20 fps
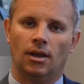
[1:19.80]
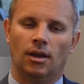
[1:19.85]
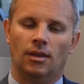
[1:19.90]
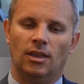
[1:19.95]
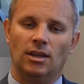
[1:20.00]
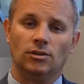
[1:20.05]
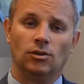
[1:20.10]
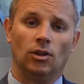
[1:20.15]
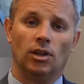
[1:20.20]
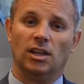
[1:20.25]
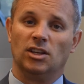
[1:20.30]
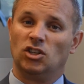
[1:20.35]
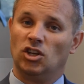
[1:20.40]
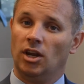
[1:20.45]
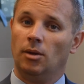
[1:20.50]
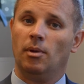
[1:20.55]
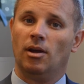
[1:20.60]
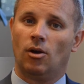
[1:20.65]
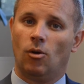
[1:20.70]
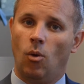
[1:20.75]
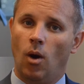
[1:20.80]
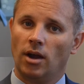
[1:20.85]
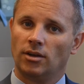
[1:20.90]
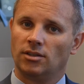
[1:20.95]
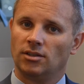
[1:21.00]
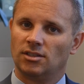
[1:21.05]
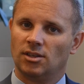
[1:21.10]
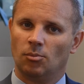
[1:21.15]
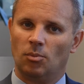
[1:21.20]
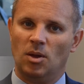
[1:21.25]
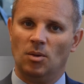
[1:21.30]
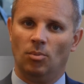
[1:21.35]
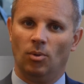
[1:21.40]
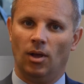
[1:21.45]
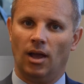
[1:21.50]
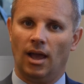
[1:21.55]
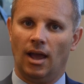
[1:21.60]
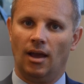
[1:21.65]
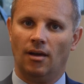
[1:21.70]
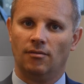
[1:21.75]
These are legitimate questions that people
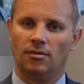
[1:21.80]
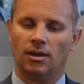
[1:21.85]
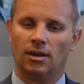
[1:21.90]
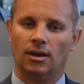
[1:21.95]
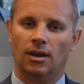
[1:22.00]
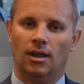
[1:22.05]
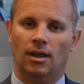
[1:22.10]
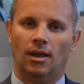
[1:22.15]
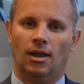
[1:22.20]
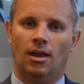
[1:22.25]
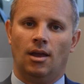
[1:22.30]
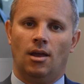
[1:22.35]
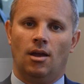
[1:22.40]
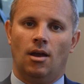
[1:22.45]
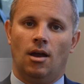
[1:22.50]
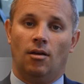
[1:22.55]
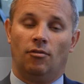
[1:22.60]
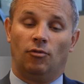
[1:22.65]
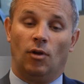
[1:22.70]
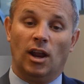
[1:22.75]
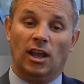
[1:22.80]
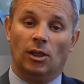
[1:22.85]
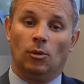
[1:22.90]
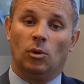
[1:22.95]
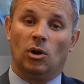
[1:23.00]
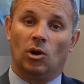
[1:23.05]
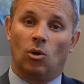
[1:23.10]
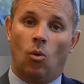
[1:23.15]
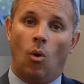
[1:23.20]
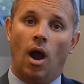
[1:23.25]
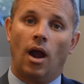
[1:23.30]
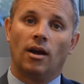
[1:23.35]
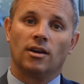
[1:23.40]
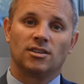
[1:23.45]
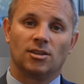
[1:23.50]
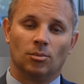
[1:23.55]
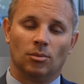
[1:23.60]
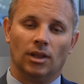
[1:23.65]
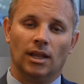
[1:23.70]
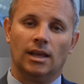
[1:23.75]
have that frankly require
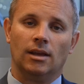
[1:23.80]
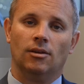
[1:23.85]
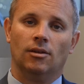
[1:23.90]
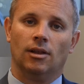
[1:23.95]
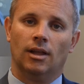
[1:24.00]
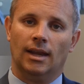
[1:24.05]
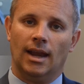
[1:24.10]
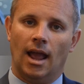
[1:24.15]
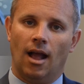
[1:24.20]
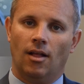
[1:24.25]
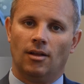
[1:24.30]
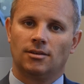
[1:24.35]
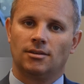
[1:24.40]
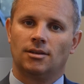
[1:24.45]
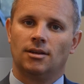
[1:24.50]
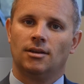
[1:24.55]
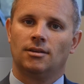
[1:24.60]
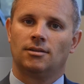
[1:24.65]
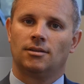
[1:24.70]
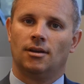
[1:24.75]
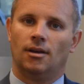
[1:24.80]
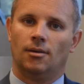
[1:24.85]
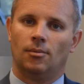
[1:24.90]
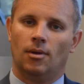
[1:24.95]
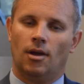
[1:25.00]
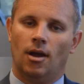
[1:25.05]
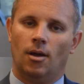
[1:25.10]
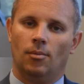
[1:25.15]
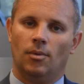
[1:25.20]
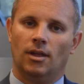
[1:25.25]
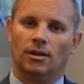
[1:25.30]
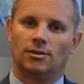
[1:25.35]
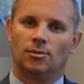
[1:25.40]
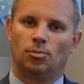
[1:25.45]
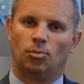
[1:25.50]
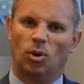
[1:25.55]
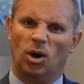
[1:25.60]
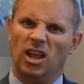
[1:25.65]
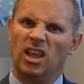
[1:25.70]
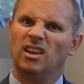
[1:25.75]
some legal analysis that's
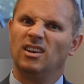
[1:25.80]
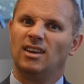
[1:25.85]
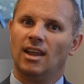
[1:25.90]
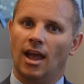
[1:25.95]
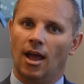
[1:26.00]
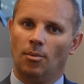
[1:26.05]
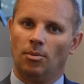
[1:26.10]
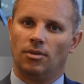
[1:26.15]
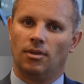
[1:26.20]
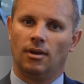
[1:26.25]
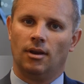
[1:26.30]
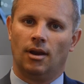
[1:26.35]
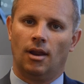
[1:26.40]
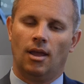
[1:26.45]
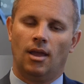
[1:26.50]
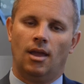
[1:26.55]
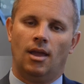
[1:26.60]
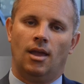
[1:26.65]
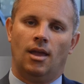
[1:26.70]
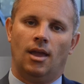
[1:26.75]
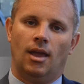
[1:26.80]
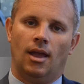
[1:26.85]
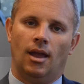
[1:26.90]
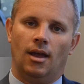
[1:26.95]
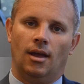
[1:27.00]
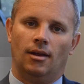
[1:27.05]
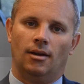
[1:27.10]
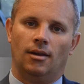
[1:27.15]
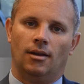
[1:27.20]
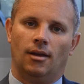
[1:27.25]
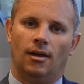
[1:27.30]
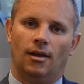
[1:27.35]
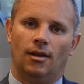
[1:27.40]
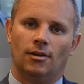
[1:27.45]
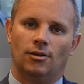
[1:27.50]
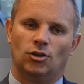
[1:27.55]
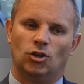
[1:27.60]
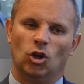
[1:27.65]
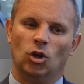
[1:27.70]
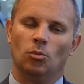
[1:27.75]
pretty in-depth and
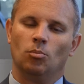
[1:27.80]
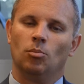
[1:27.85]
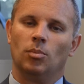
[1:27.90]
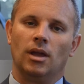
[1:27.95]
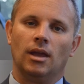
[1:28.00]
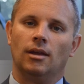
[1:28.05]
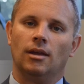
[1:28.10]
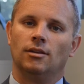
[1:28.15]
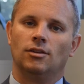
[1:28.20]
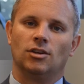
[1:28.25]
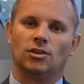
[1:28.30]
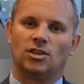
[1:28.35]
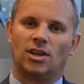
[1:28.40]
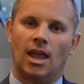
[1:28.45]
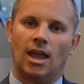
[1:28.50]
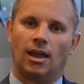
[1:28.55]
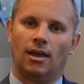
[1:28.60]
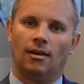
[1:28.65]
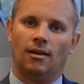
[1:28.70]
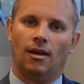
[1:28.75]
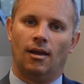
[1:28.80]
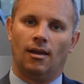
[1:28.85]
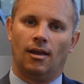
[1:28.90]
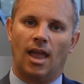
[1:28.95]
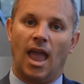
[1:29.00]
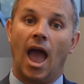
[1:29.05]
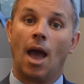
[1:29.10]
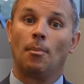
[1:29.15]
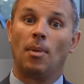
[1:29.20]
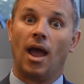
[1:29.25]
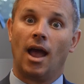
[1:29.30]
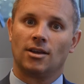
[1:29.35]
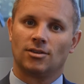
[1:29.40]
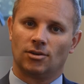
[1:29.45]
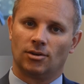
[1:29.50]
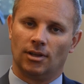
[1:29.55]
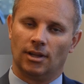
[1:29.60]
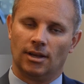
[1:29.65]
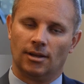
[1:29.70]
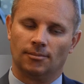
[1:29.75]
shouldn't be just taken
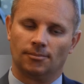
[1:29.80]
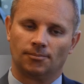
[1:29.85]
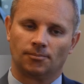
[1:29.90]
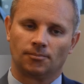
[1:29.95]
haphazardly.